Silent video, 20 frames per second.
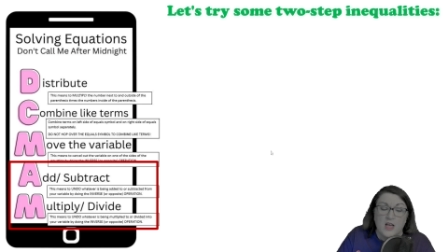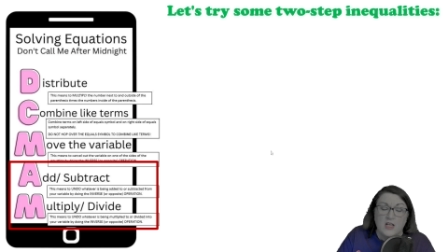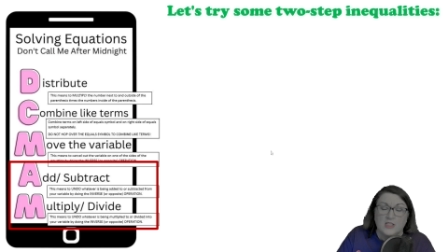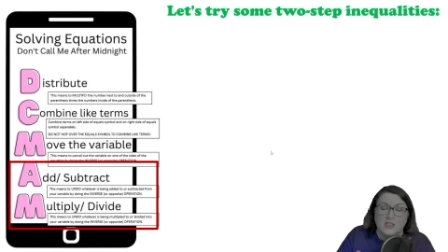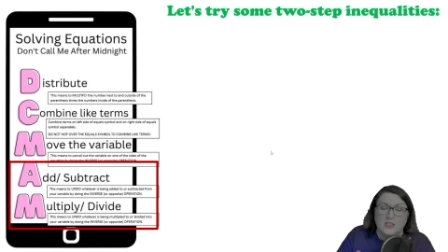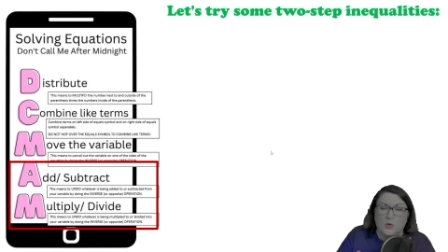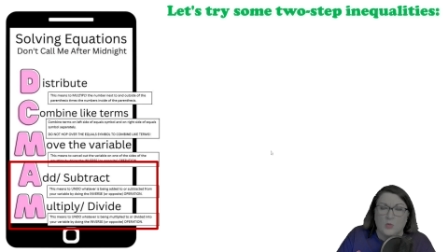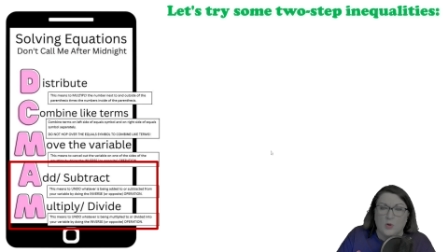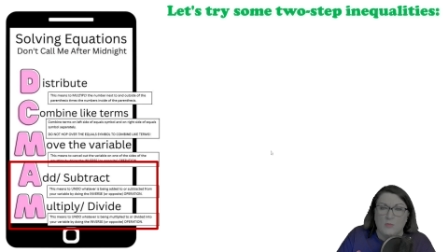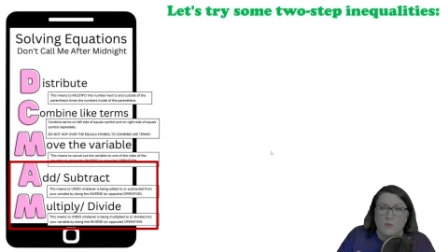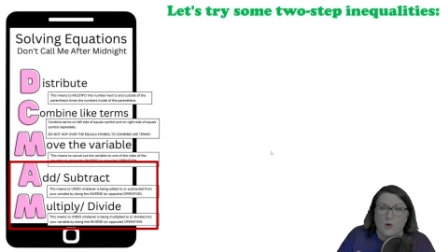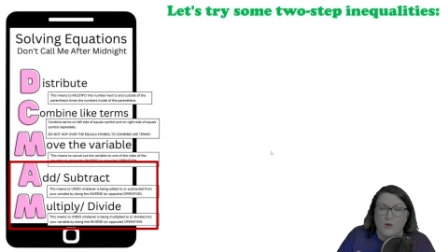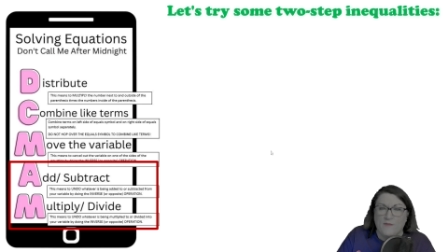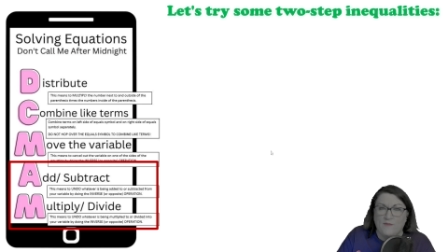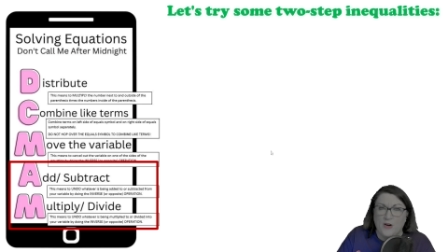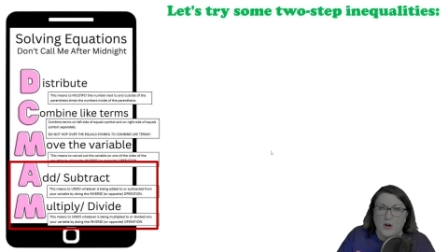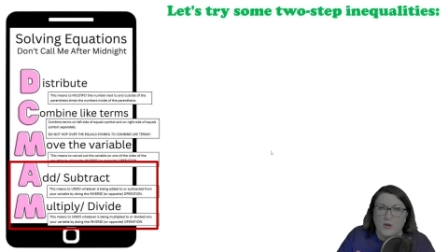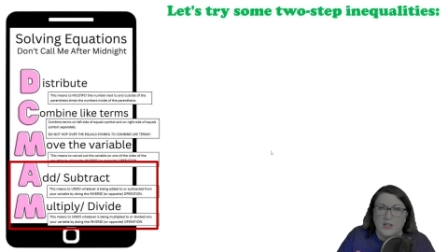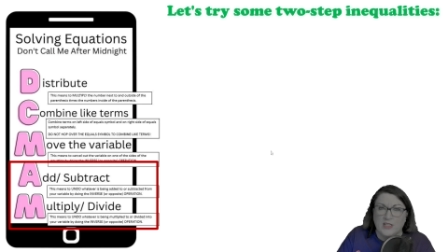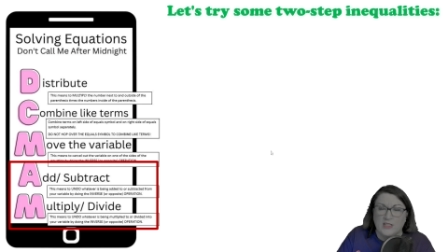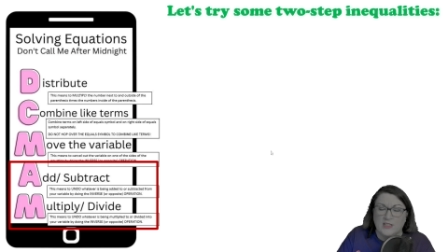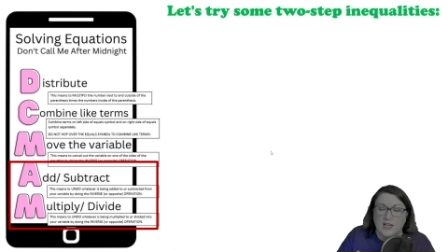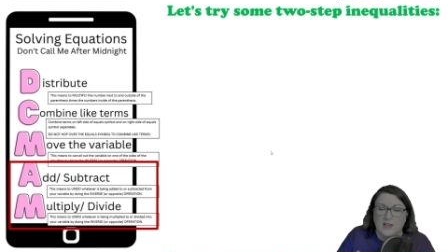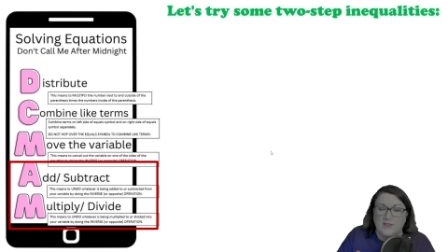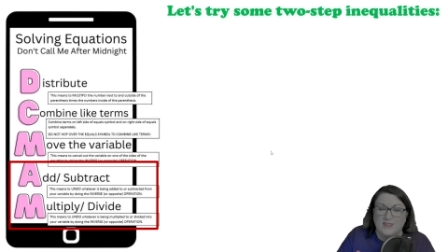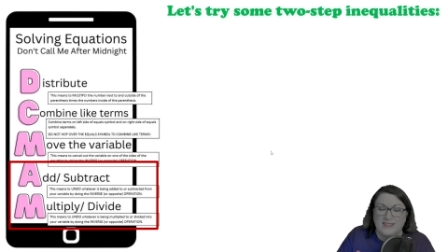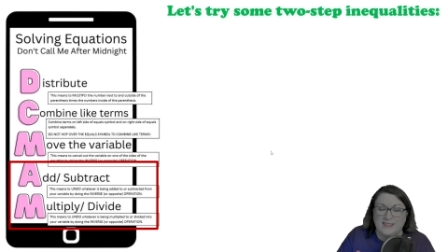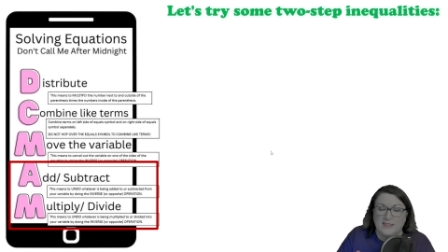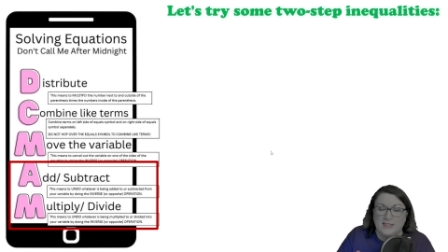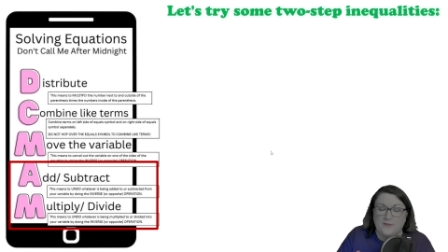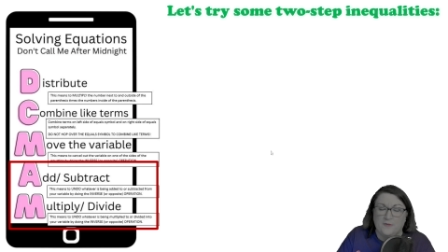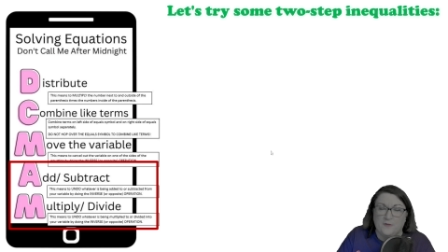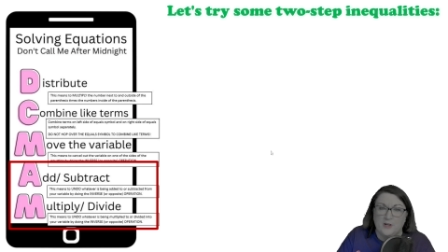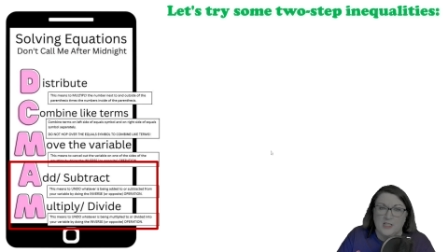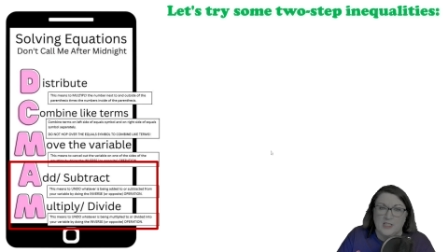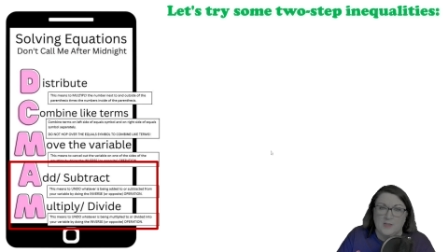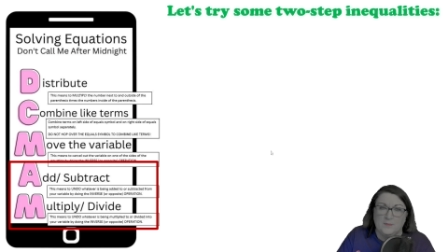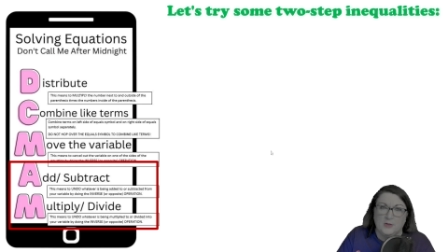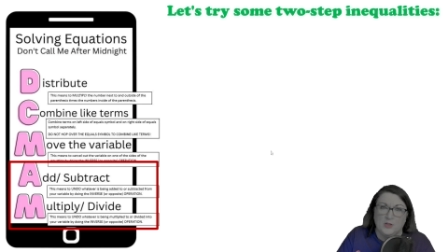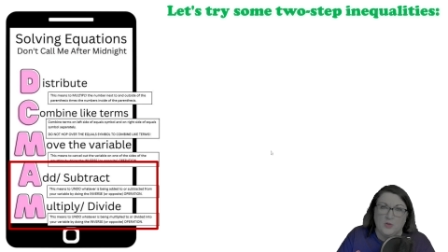So we're more focused on the
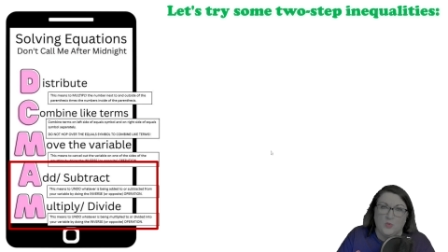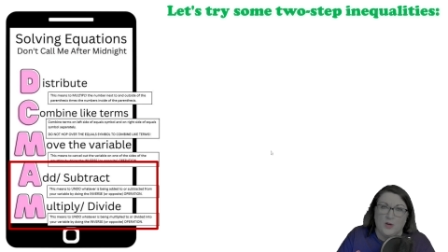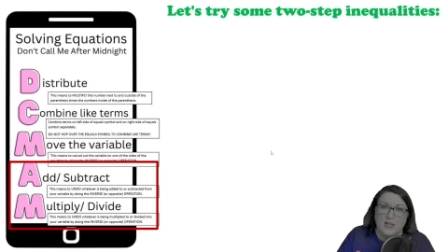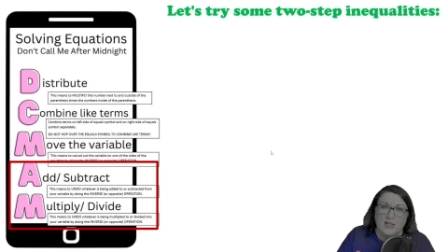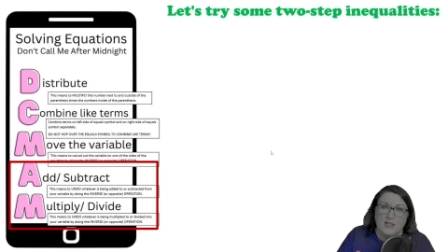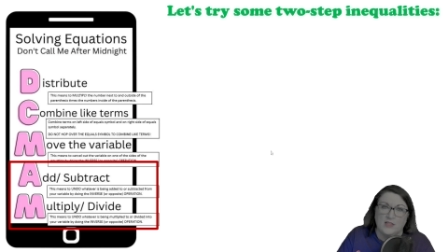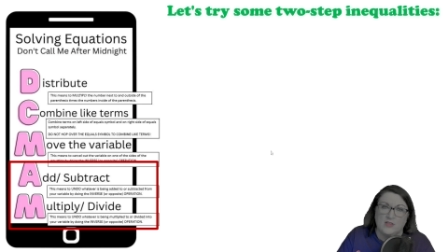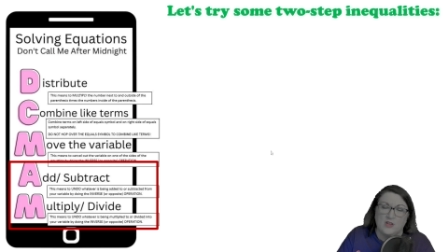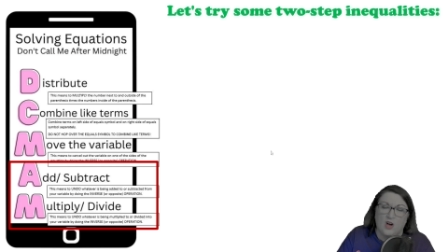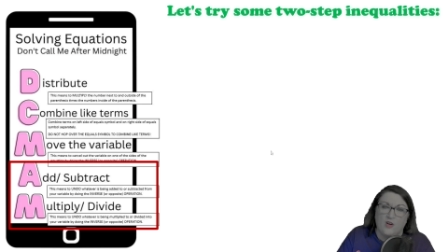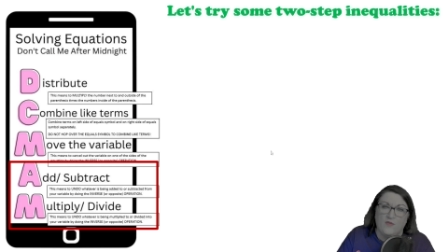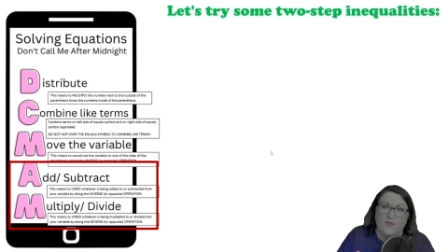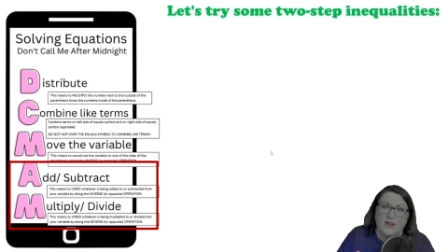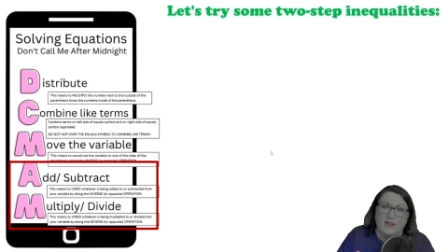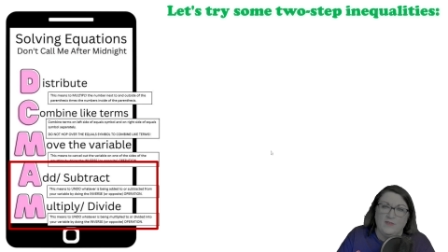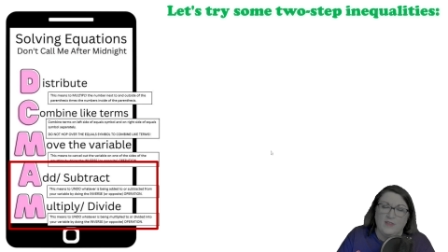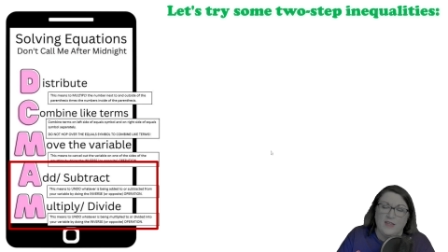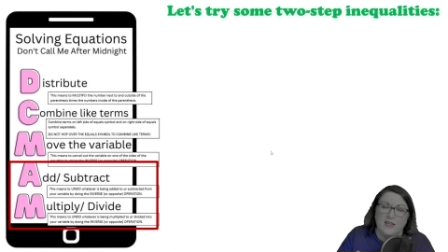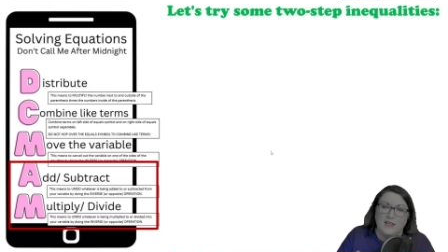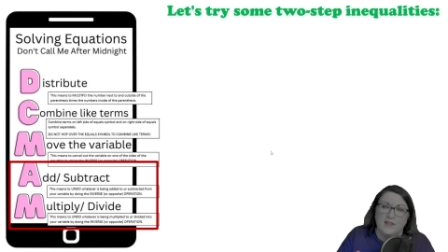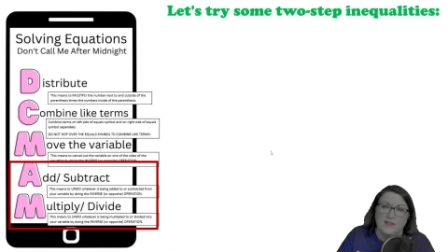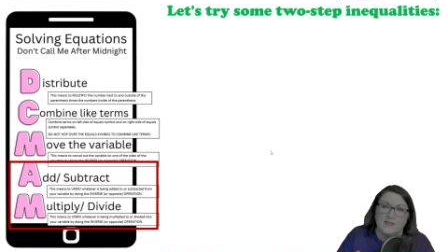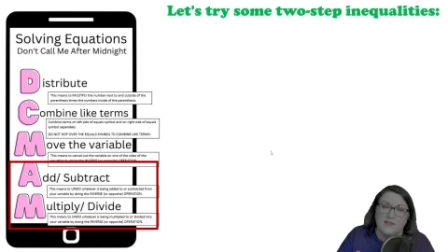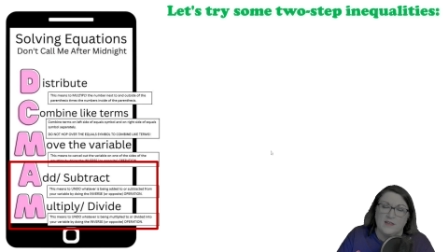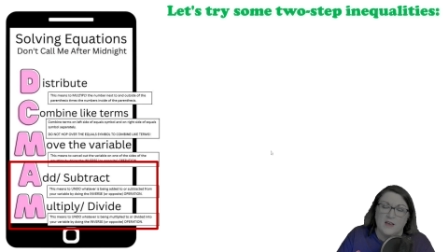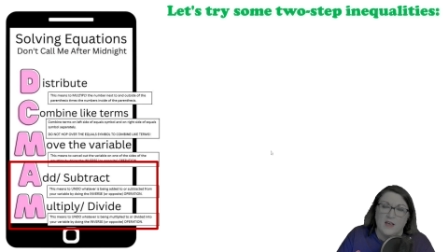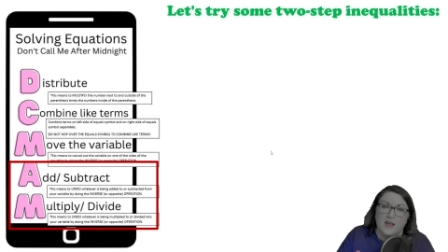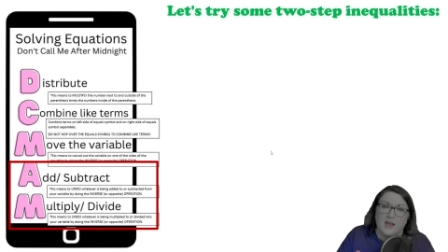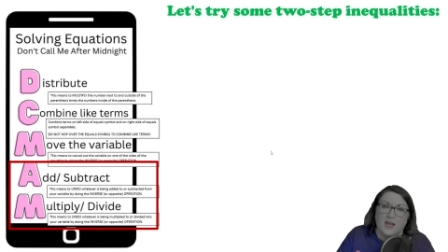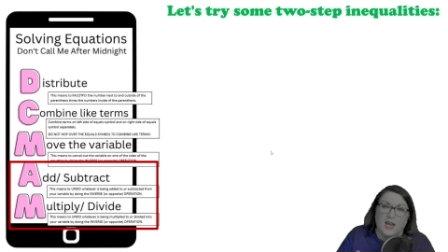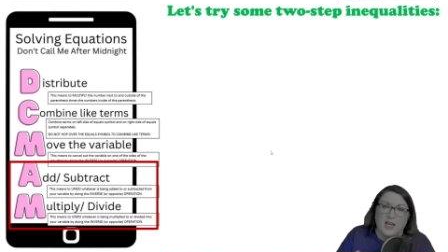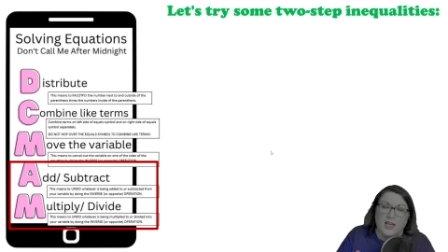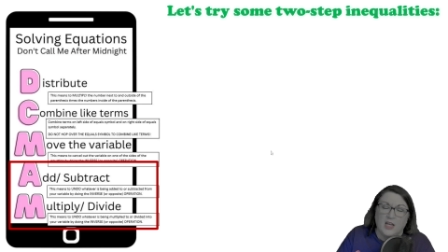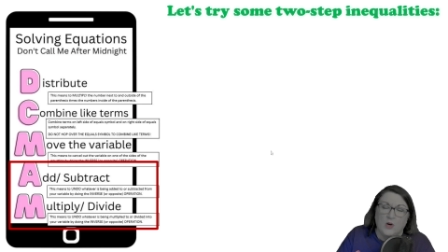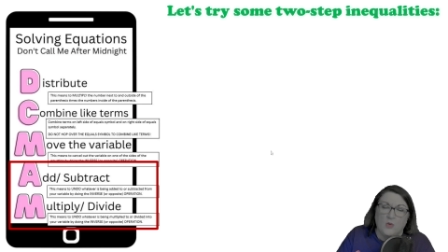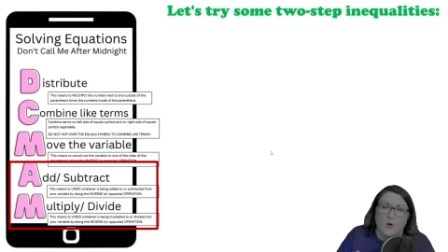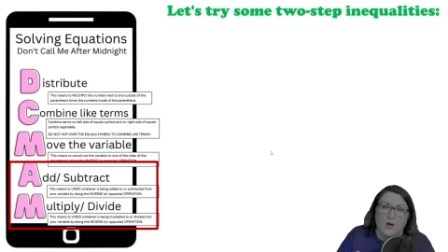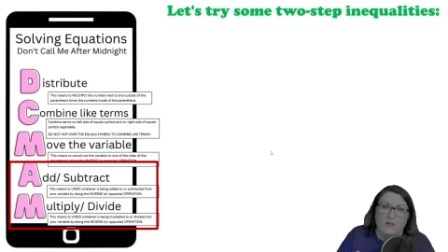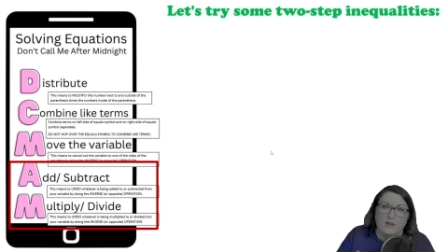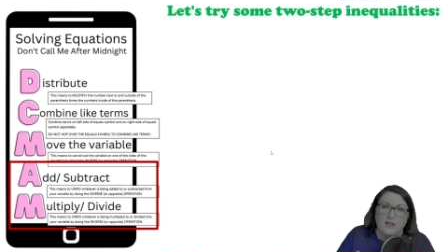difference between solving these
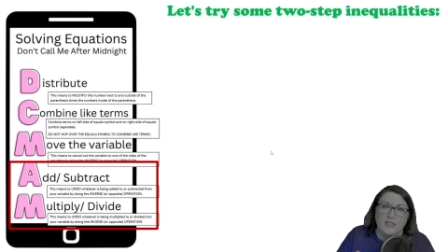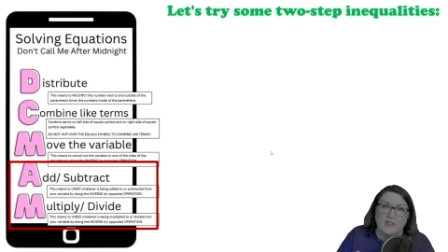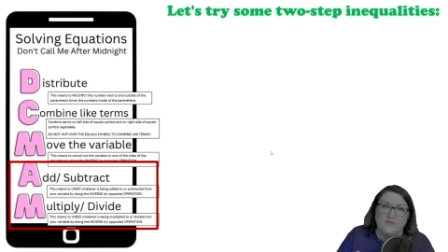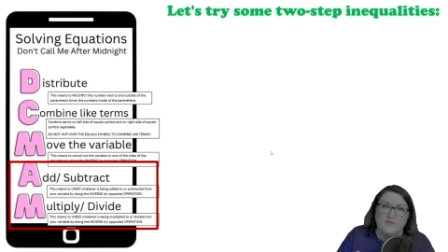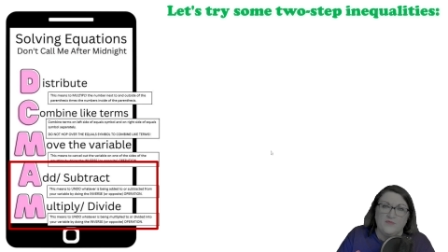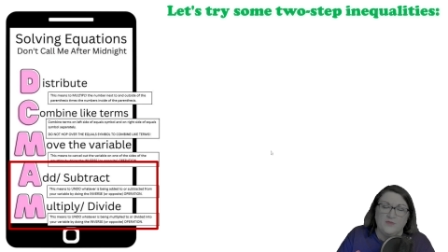inequalities and